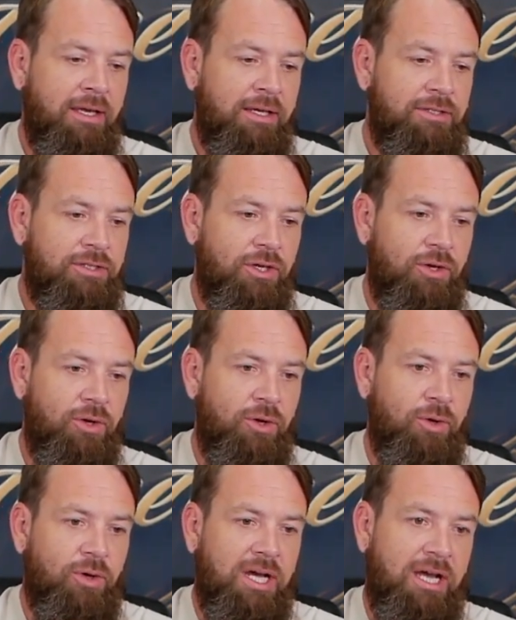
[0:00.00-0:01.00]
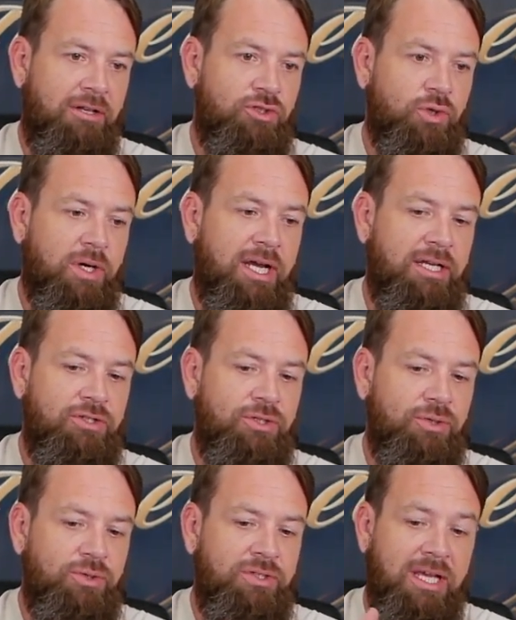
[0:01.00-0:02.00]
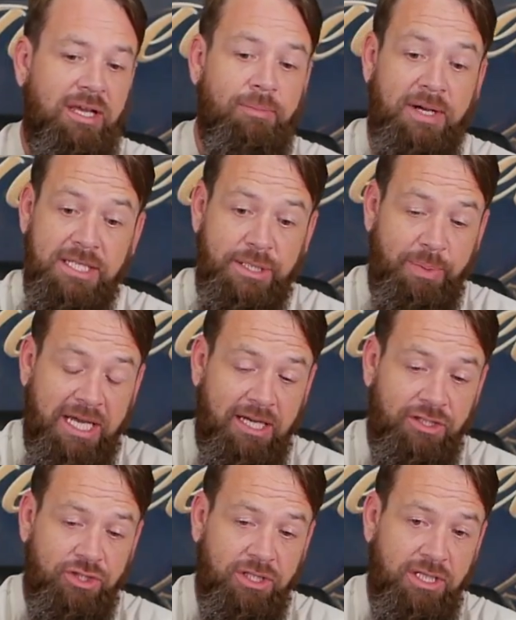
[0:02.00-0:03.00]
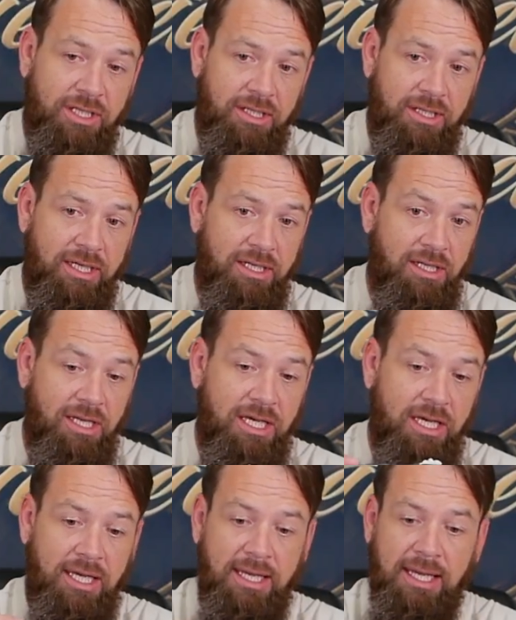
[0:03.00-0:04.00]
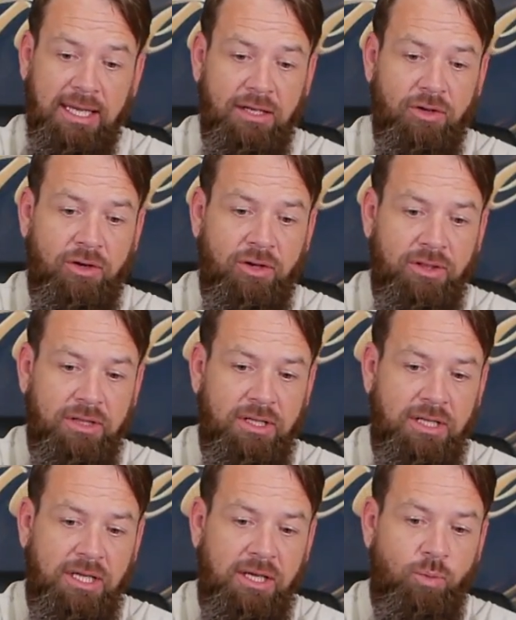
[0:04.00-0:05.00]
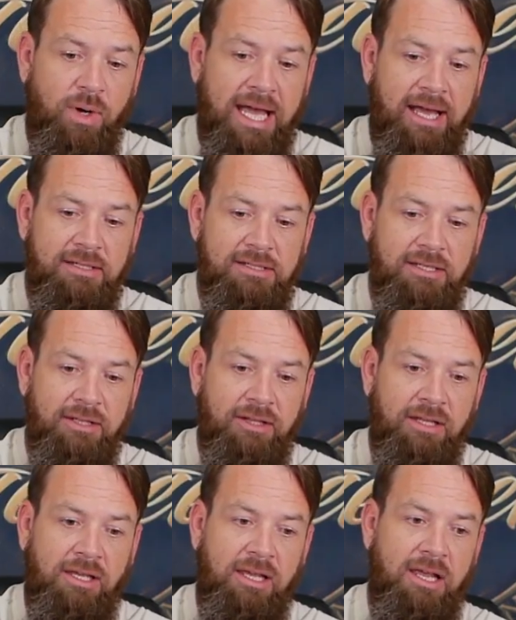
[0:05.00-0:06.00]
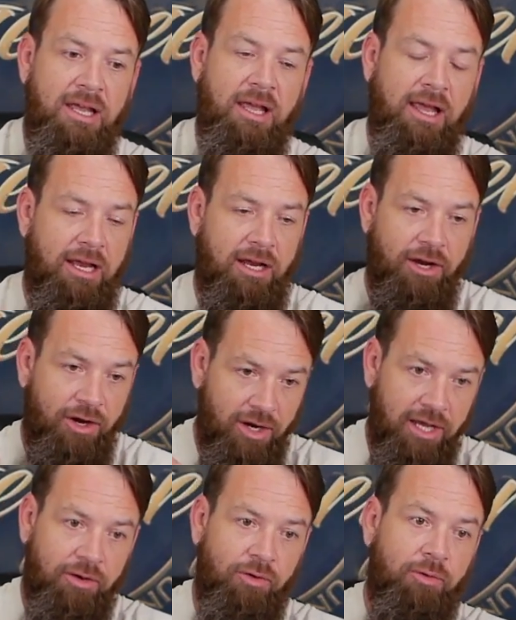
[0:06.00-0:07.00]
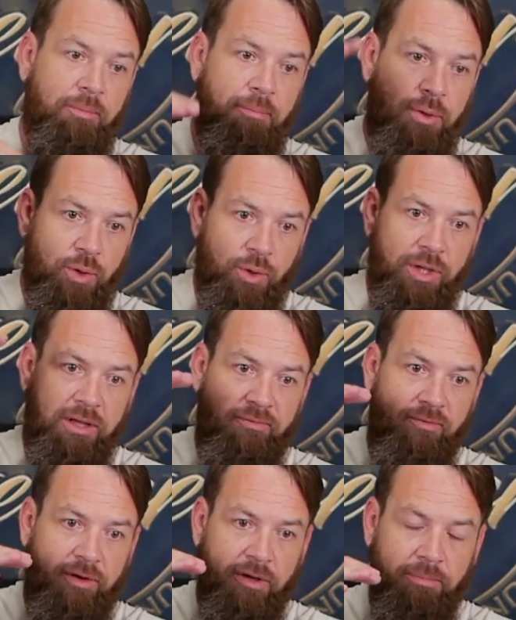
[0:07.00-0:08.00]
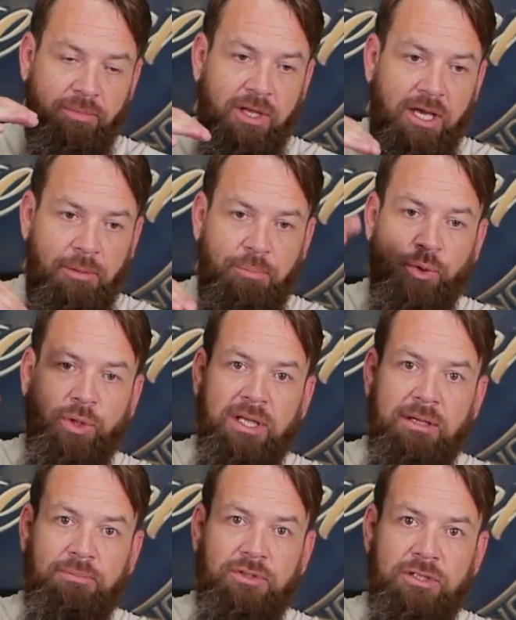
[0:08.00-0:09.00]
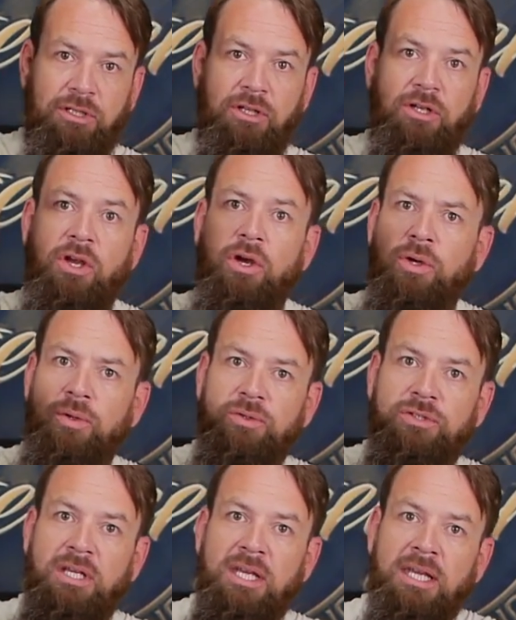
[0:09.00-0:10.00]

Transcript: So I tried to take my spatula and cut in on the wax in the hair and pull it from the upper lip to the nose.